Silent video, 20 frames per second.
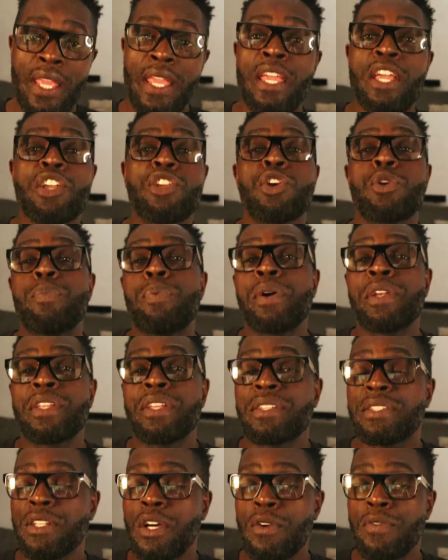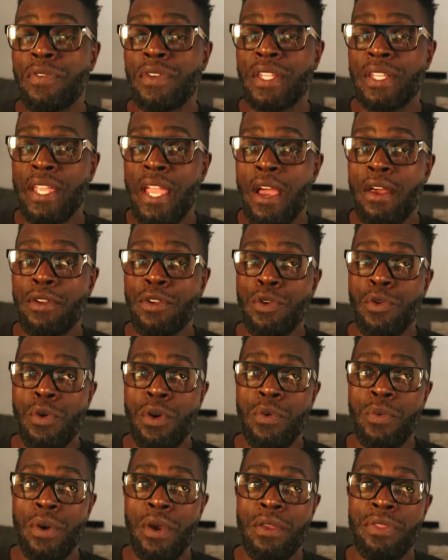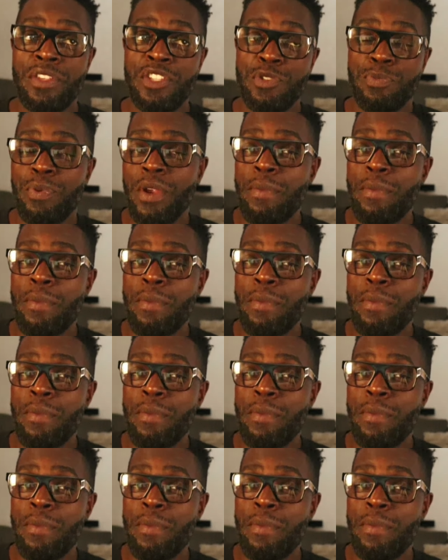You're putting yourself in a category where the spray